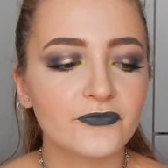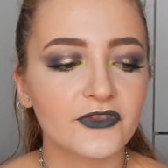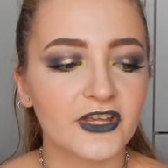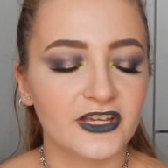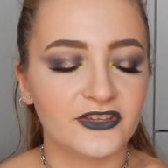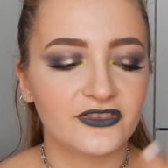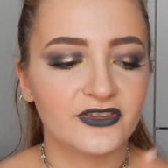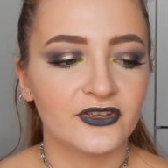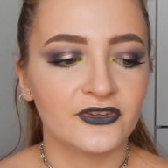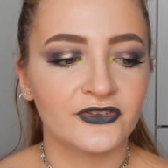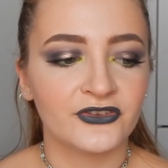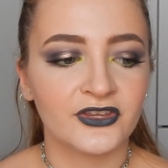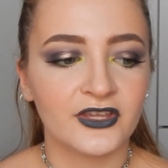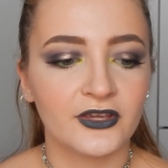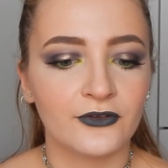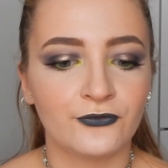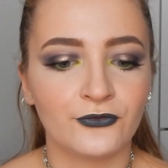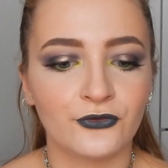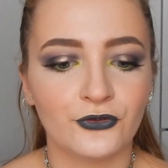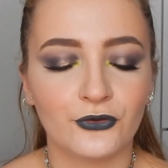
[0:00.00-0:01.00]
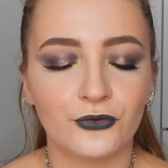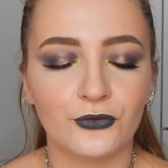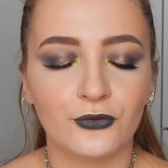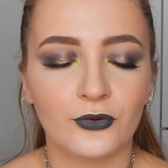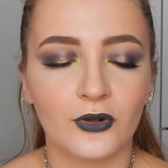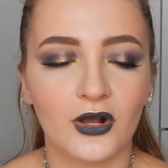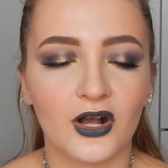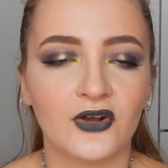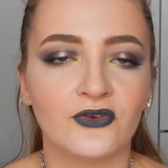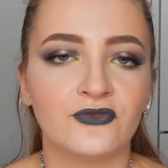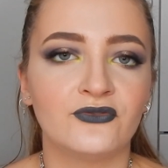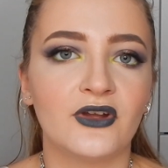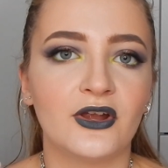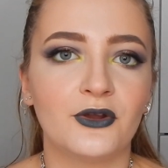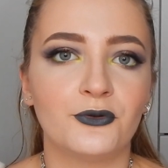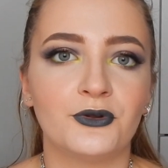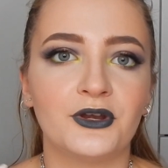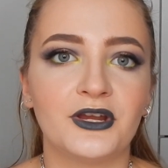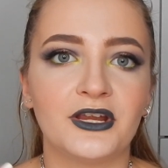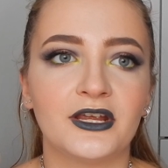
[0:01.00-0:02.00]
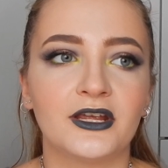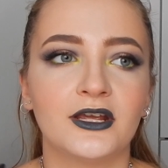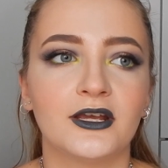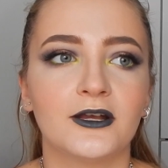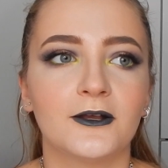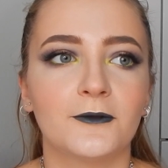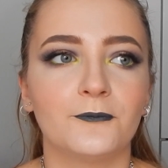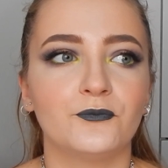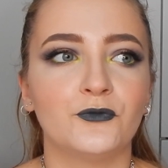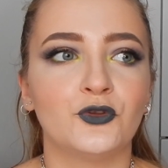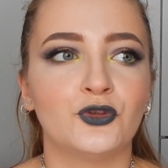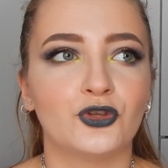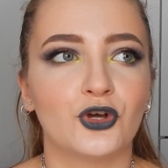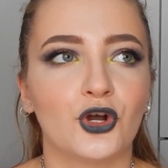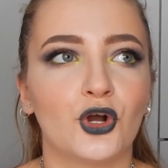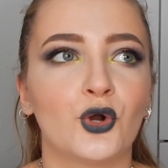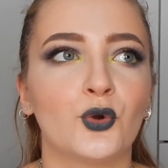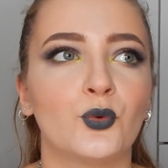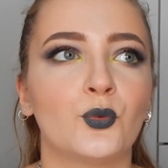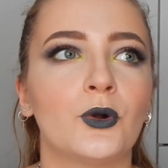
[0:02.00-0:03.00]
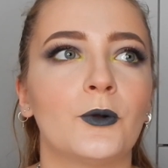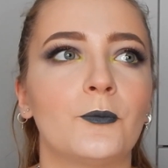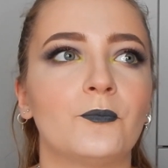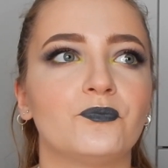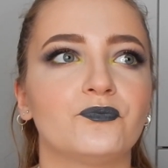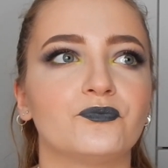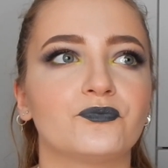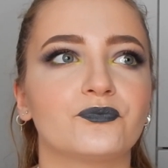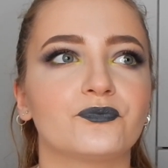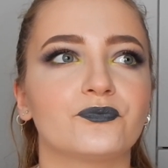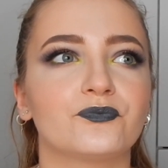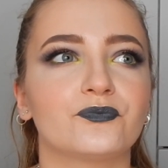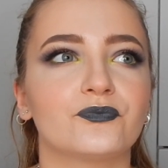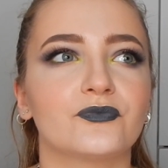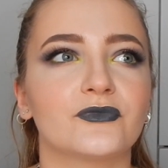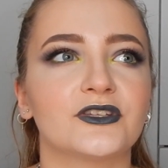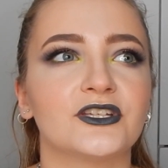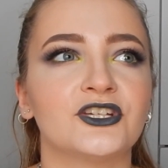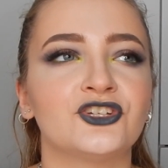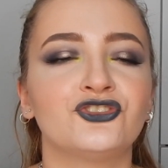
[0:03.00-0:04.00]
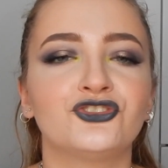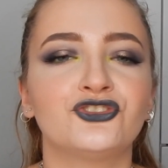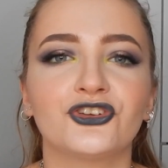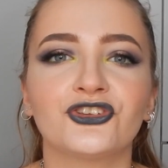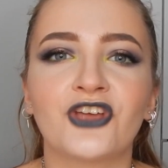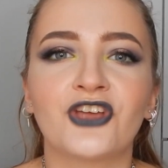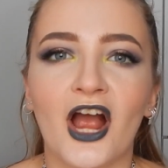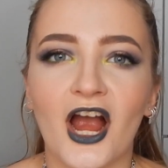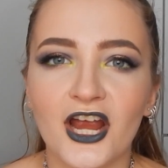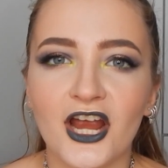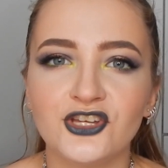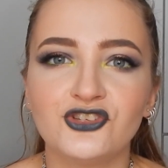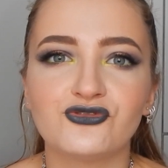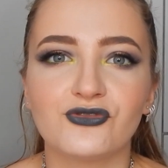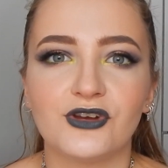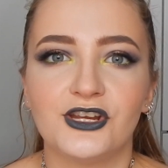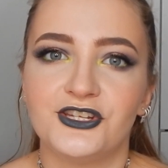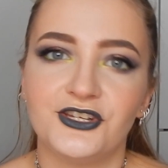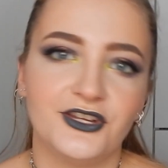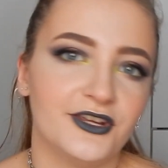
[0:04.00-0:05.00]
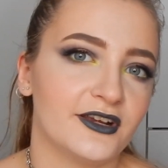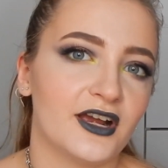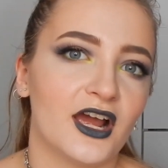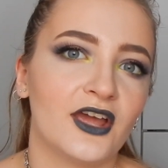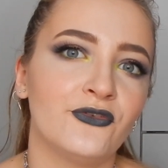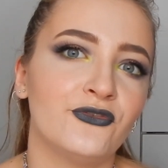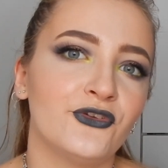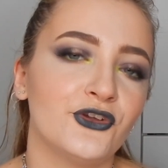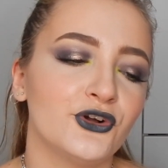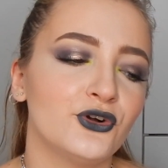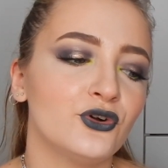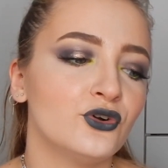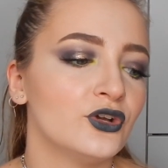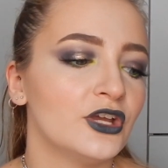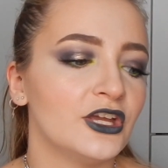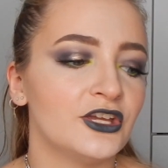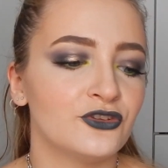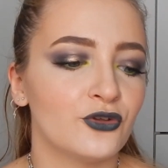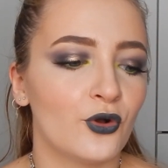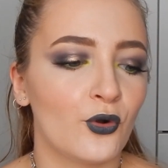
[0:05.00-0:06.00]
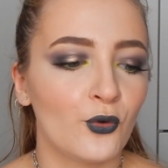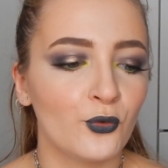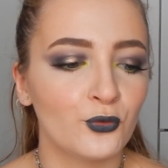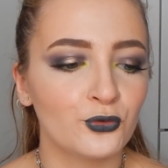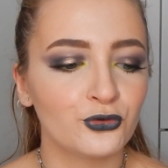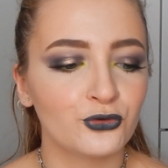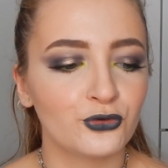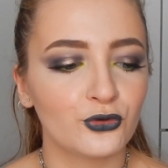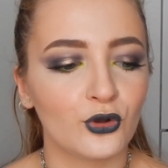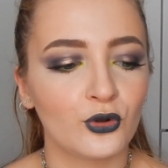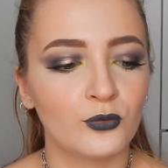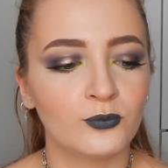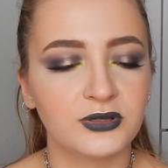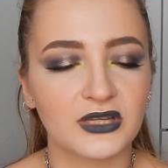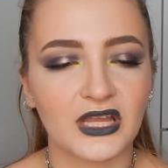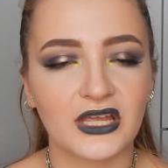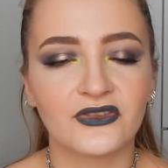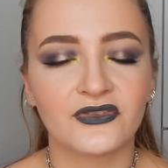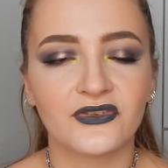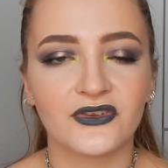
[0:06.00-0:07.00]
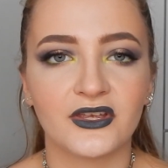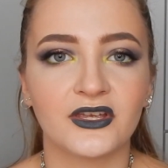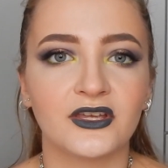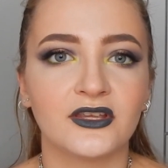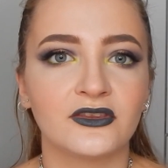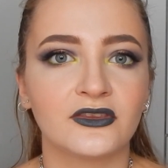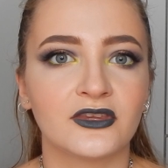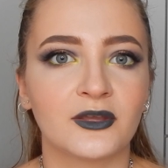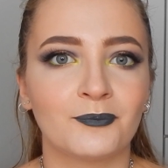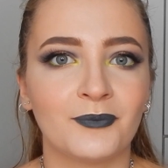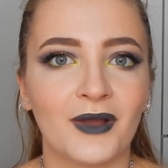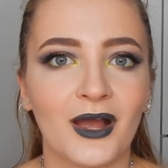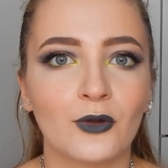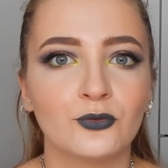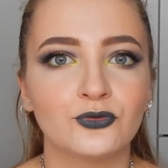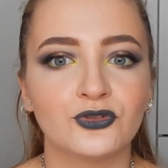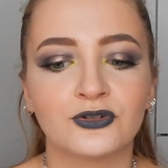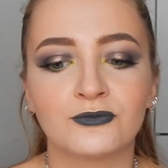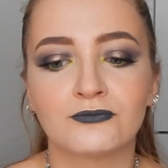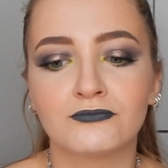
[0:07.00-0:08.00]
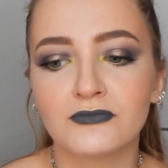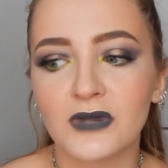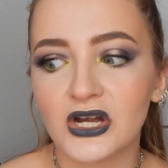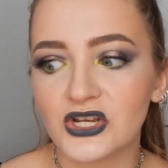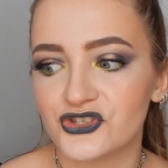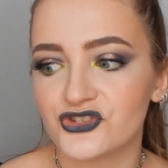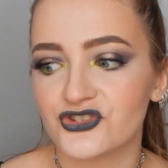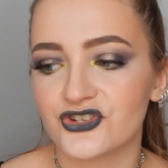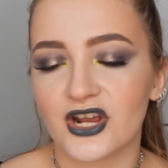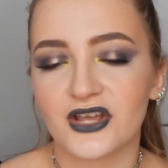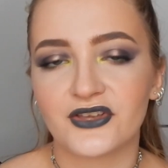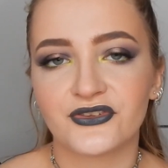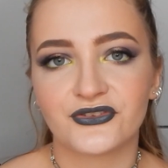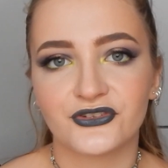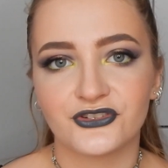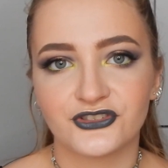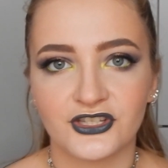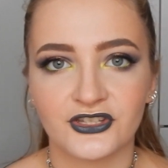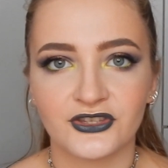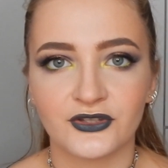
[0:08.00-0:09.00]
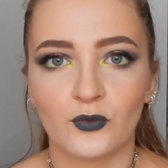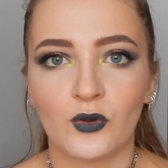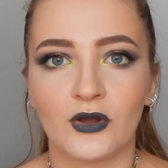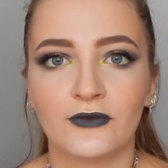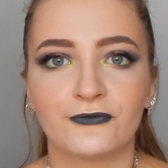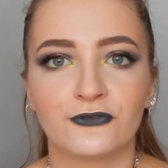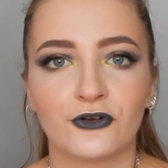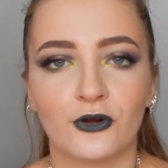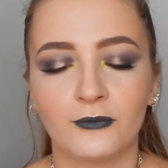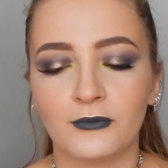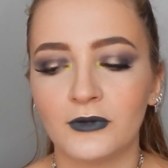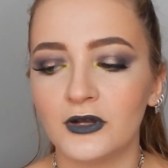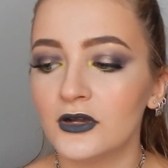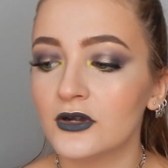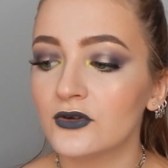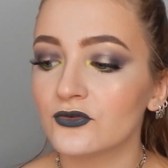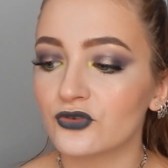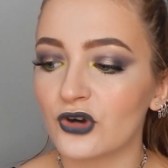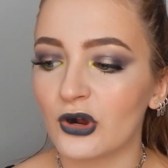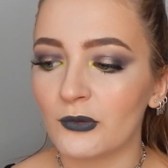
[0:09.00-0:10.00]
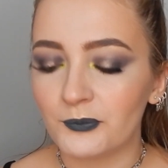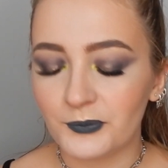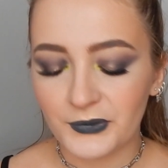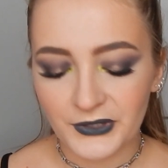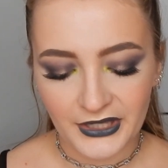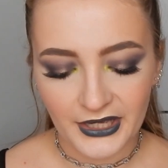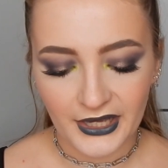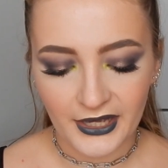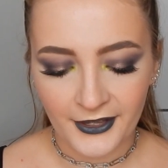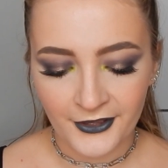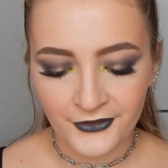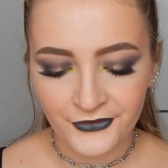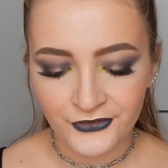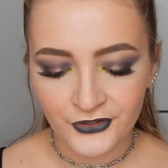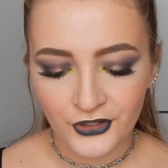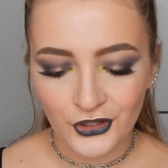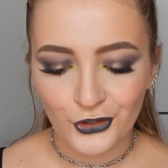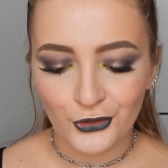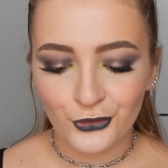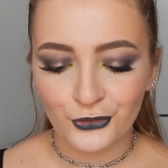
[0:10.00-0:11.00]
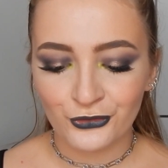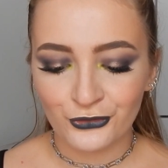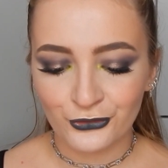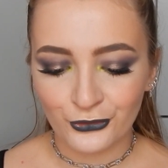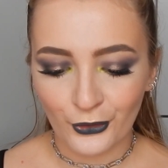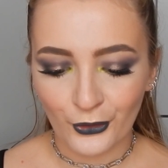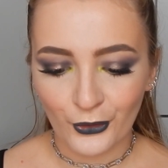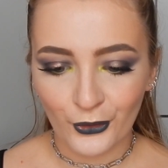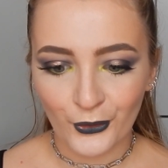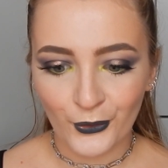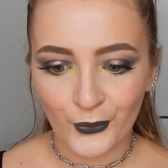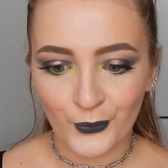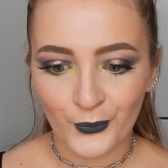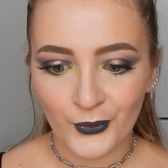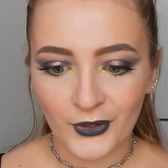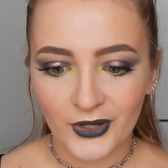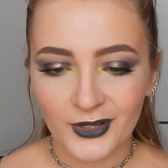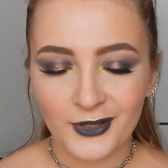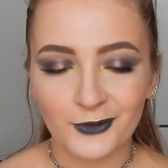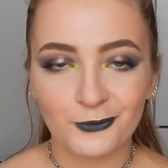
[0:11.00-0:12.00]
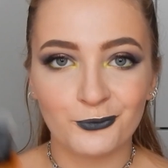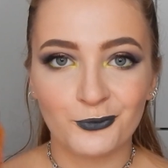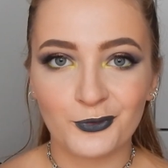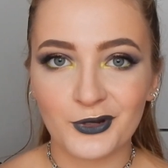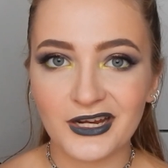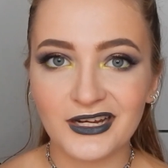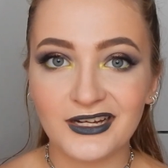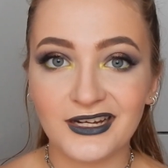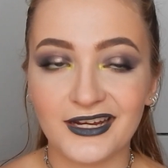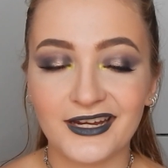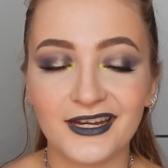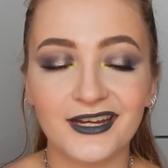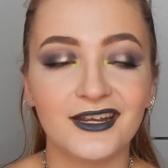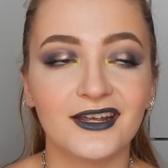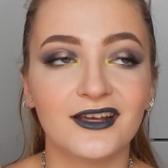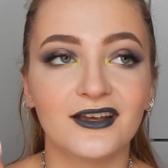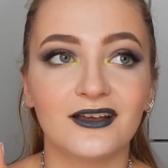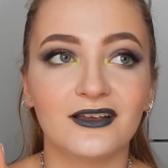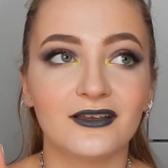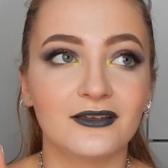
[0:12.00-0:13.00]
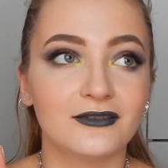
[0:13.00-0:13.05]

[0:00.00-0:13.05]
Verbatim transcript: It does give you a very, you know, it's just hydrating. I feel it also blends in the powder much nicer than the one from, from PS. So really,